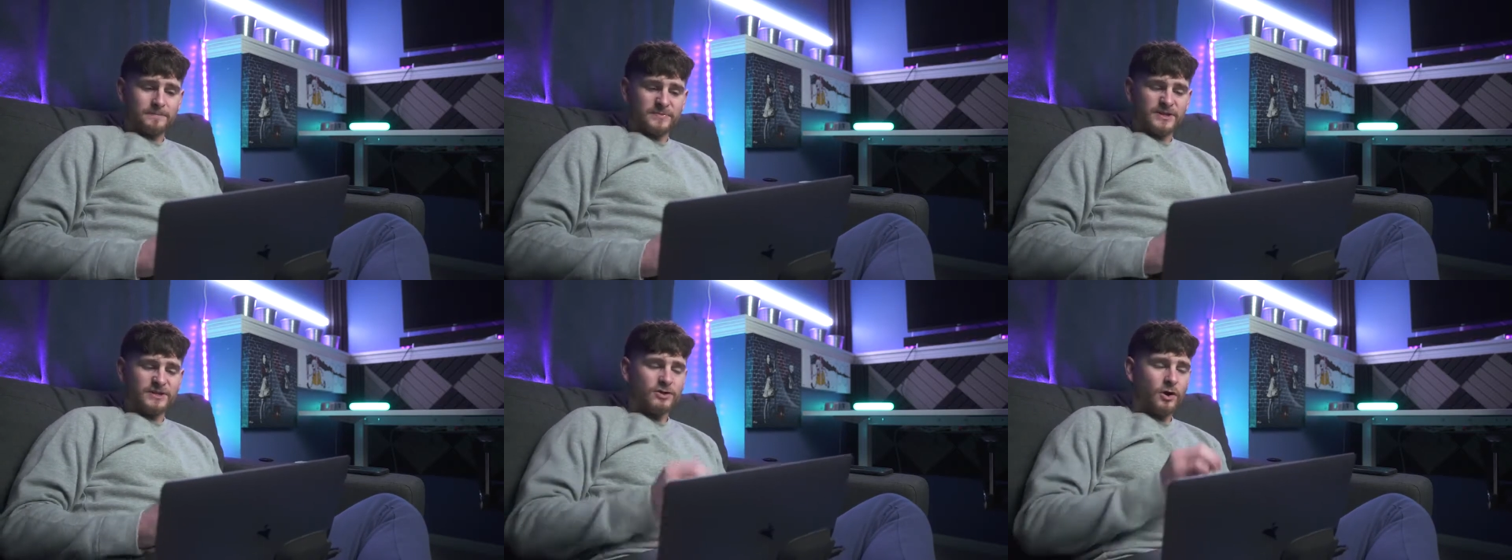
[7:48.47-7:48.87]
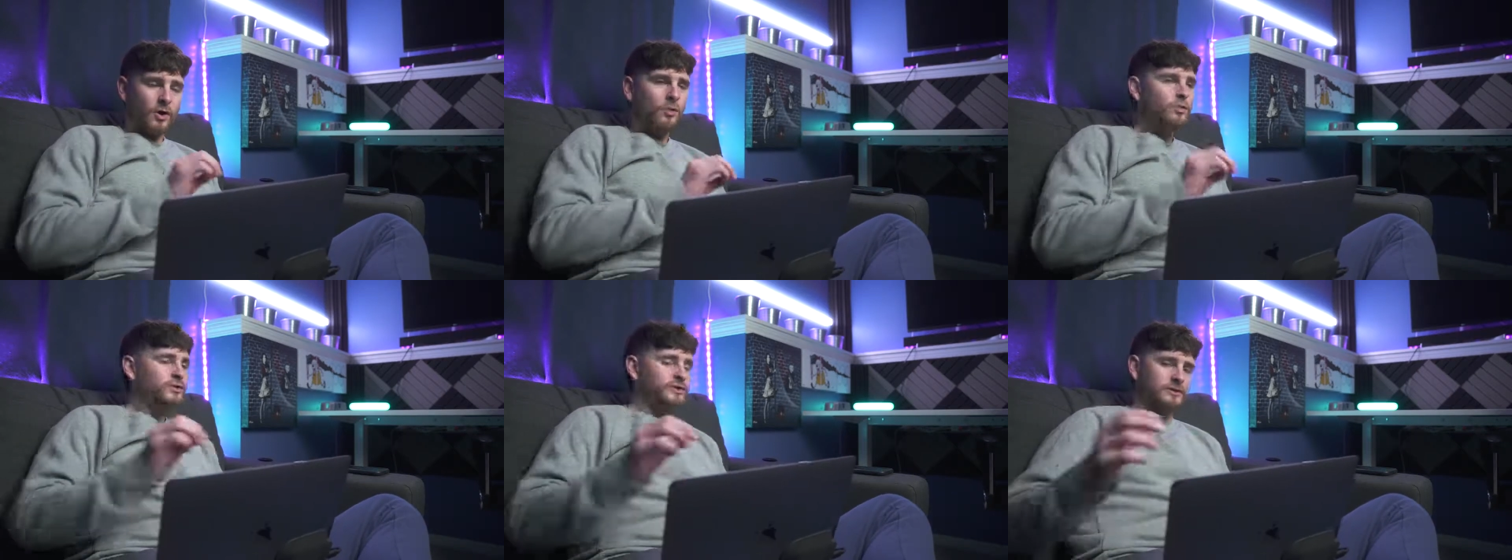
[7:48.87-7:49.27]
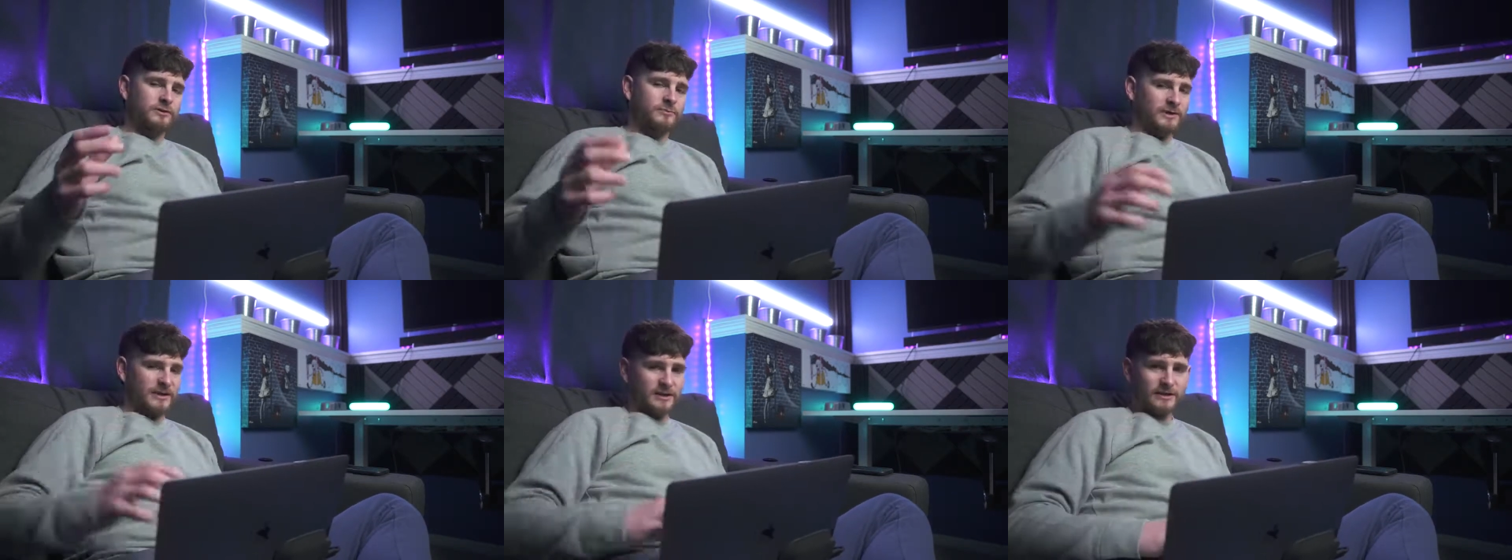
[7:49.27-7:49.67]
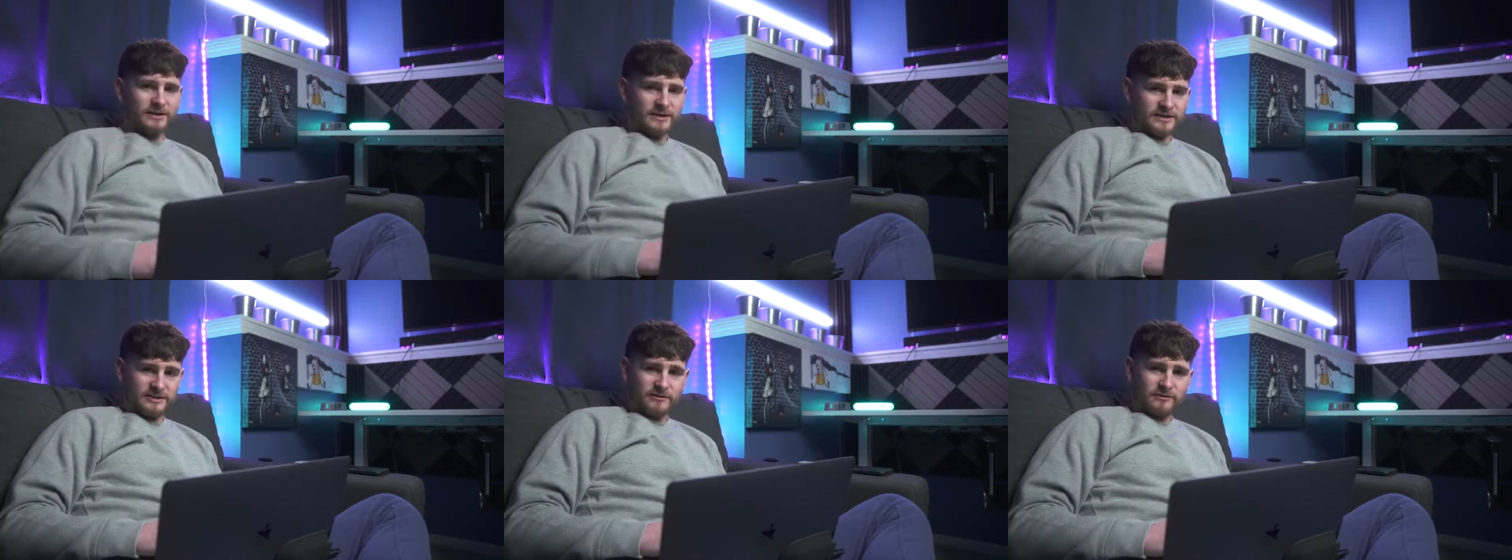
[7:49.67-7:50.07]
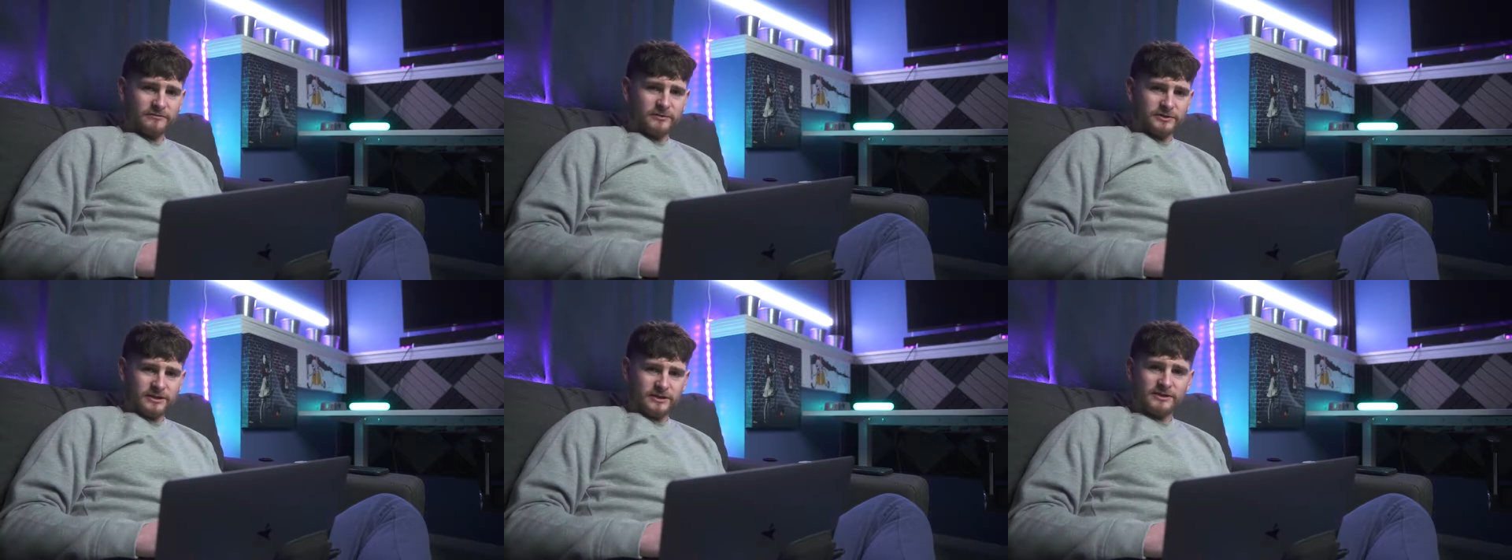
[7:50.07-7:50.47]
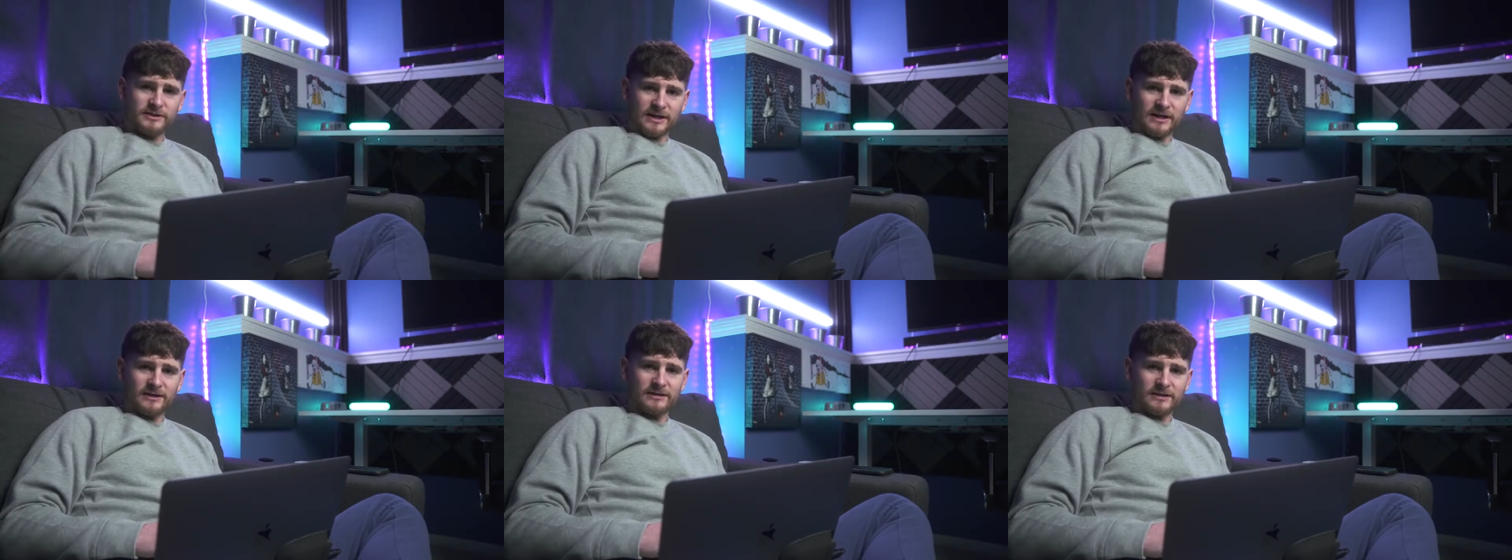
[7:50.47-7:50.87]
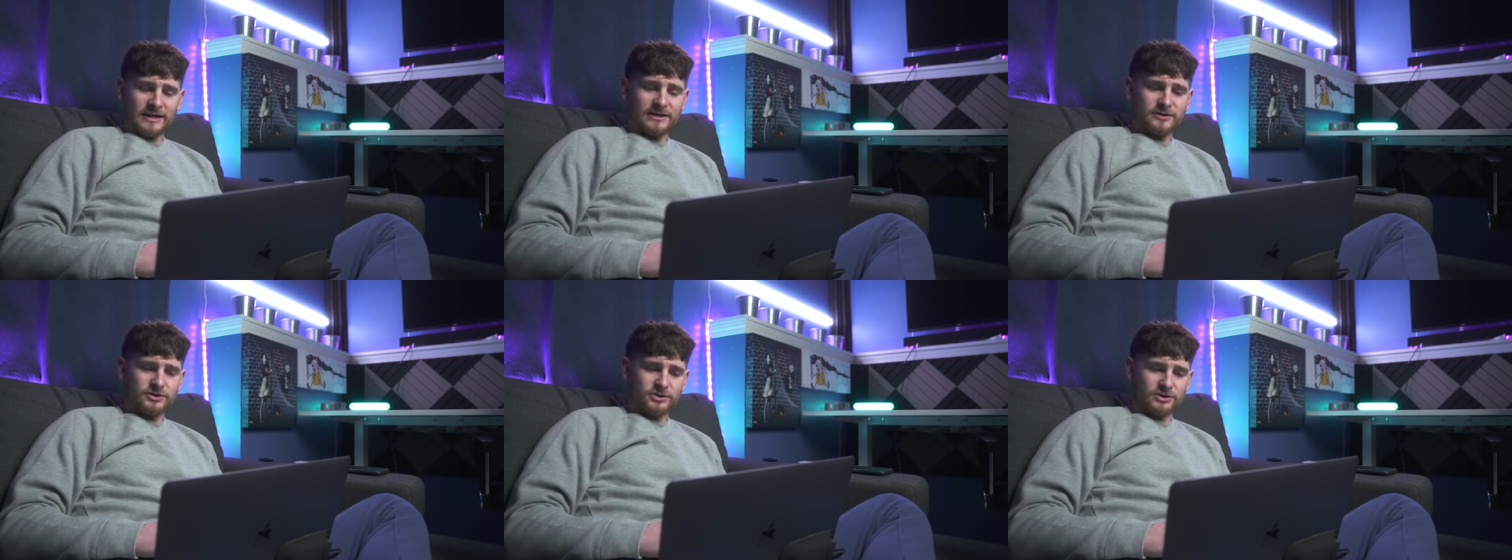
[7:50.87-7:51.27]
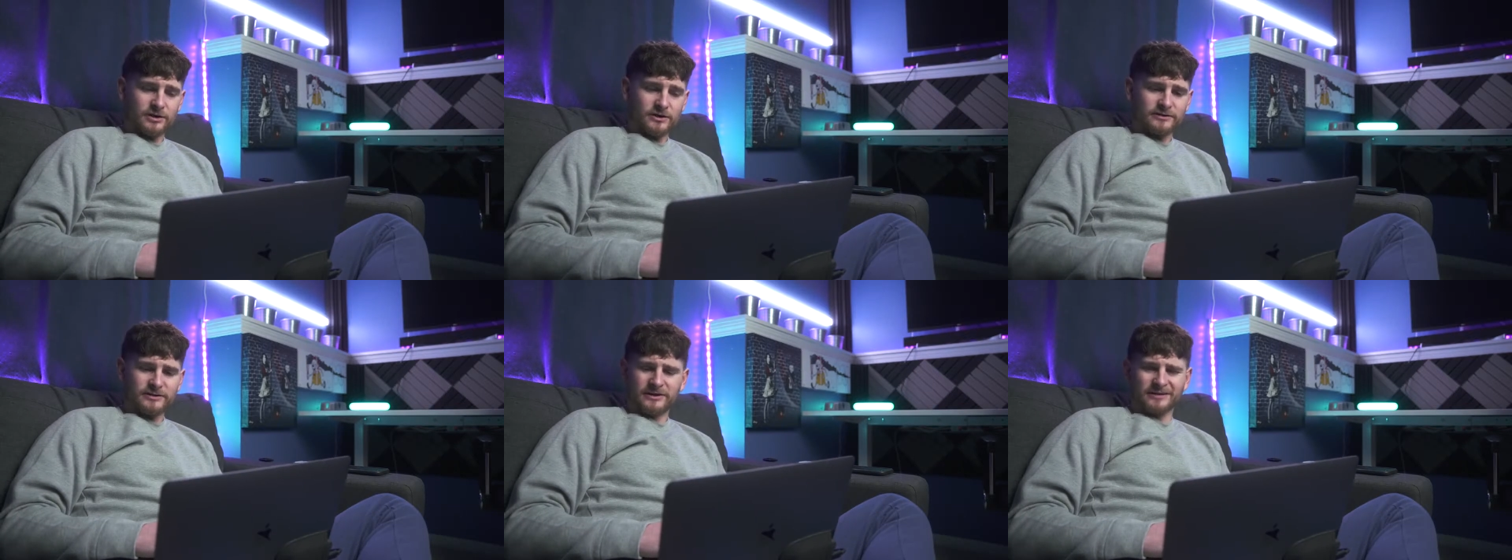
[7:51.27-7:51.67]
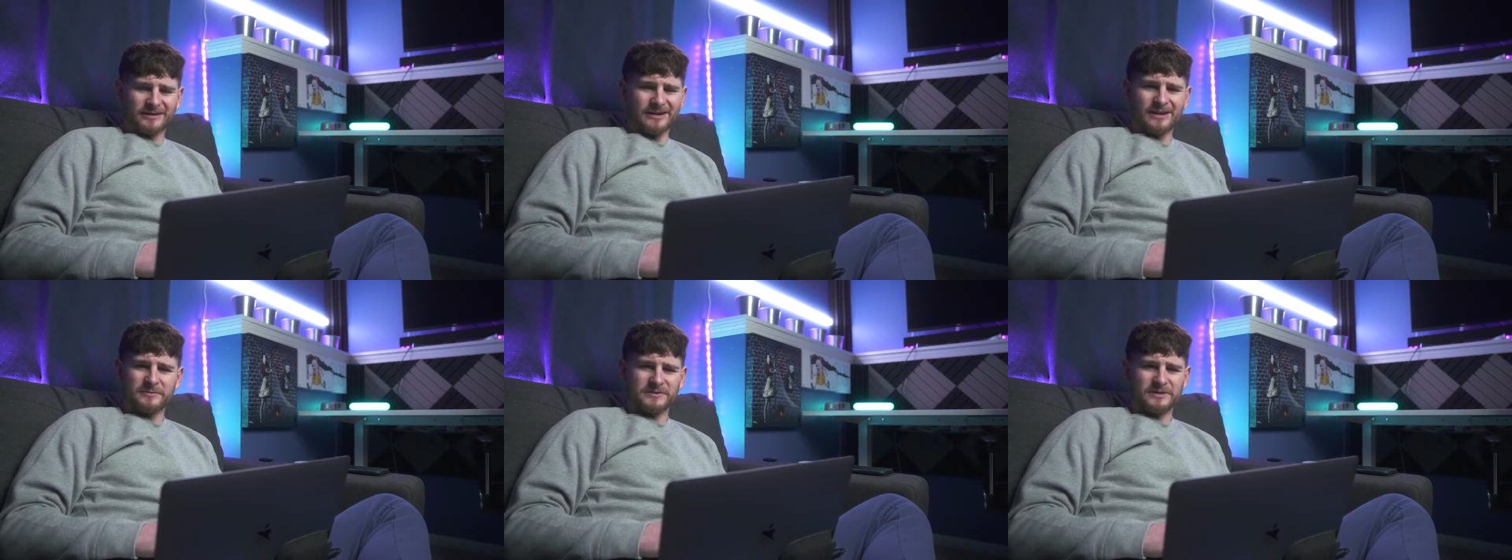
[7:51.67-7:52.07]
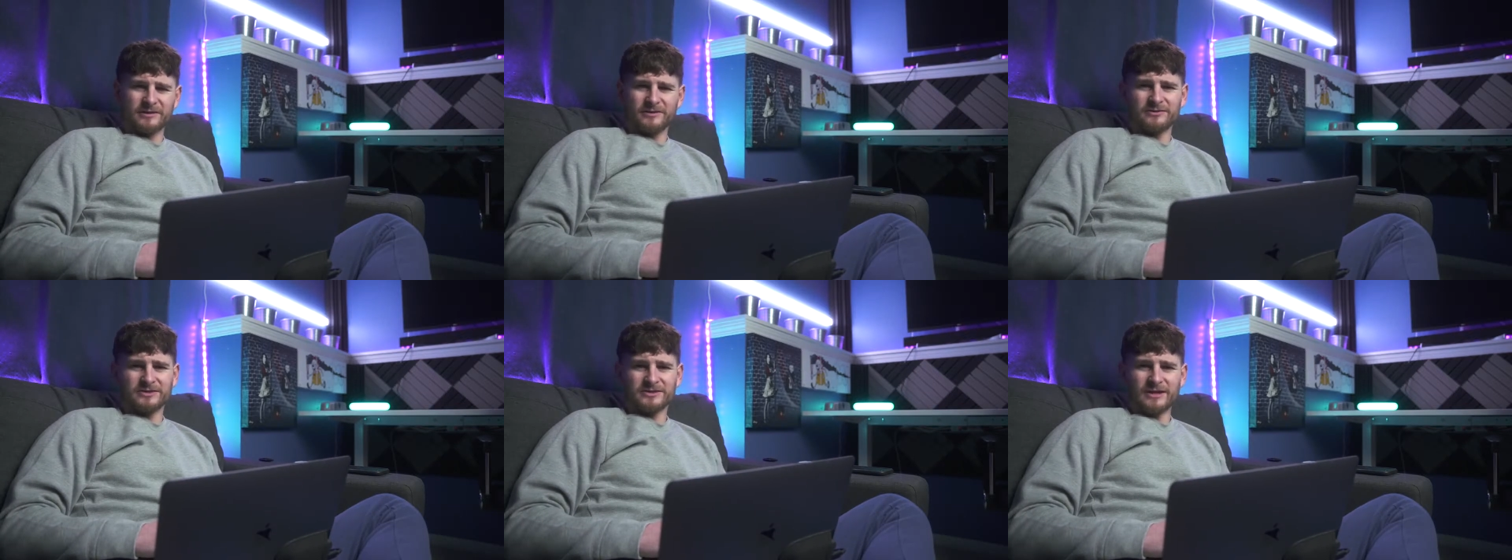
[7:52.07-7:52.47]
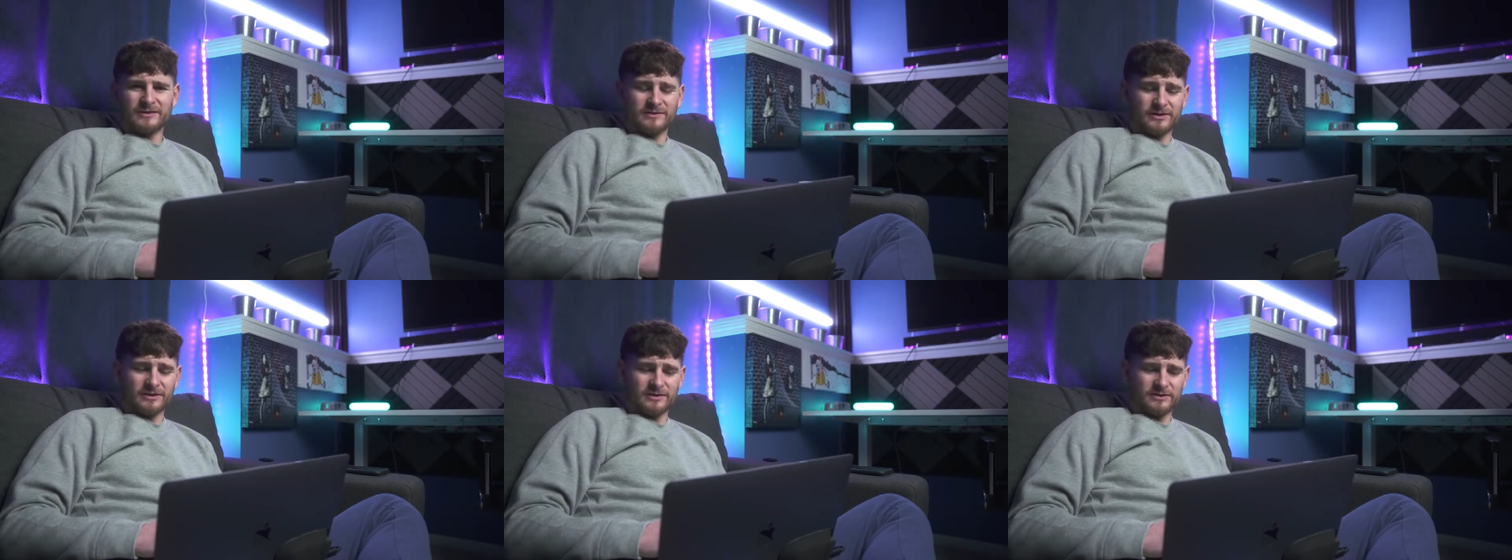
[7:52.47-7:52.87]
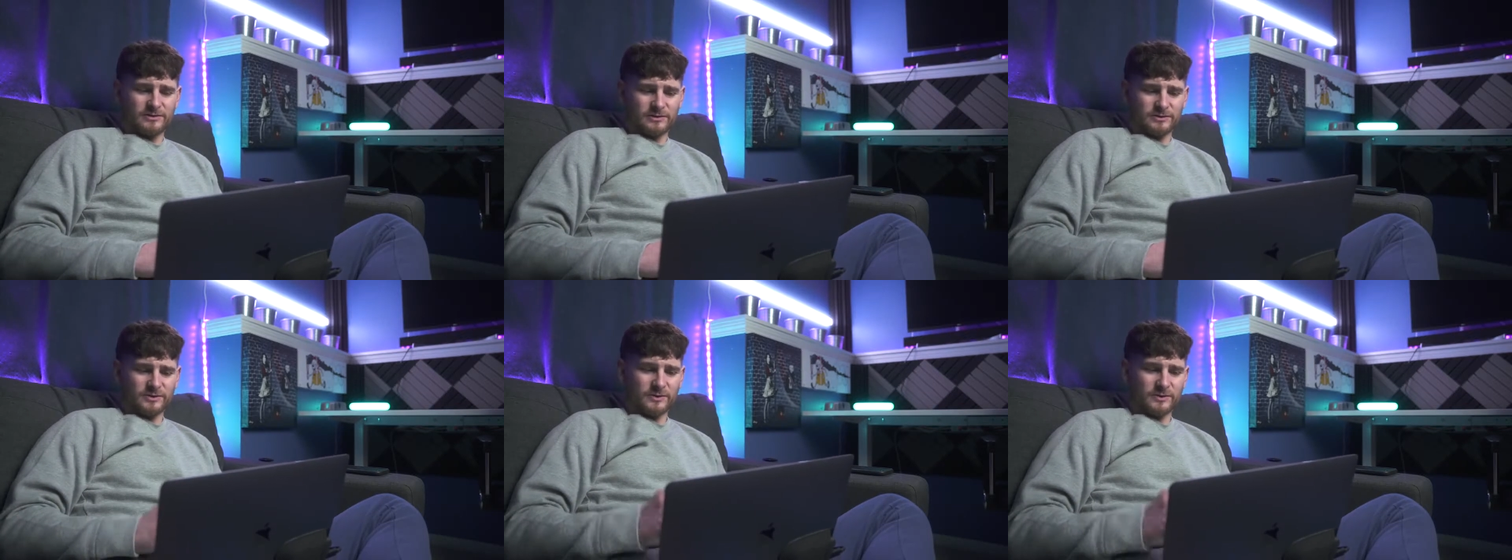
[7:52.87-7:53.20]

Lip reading: there's always going to be unnecessary footage in each shot and clips that you're just never going to use.